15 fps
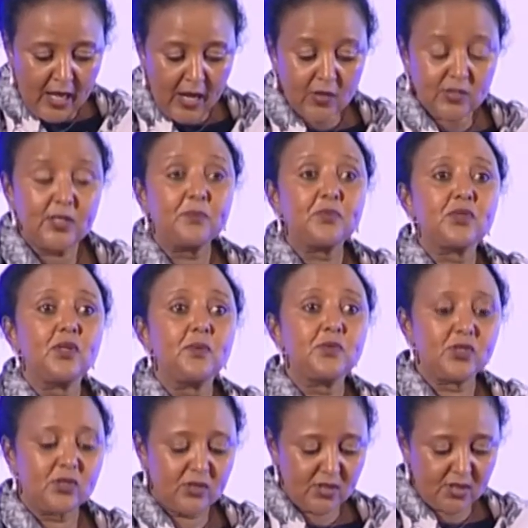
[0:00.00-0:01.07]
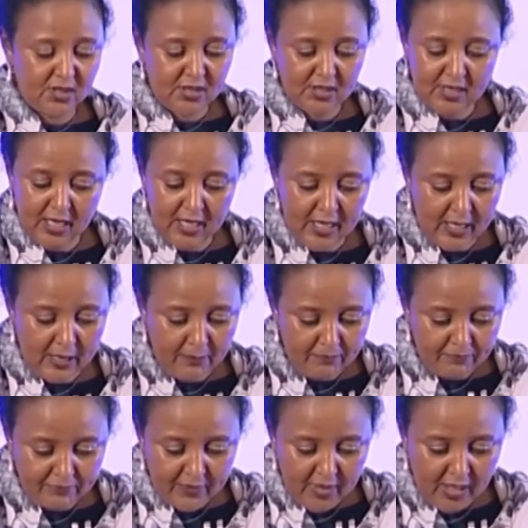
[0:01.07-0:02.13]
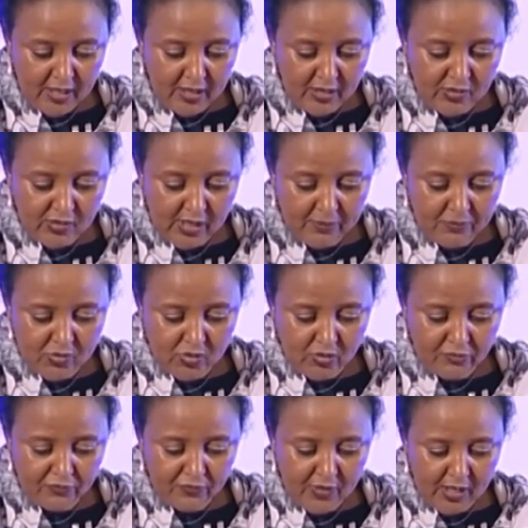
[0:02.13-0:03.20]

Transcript: Our subscriptions, in terms of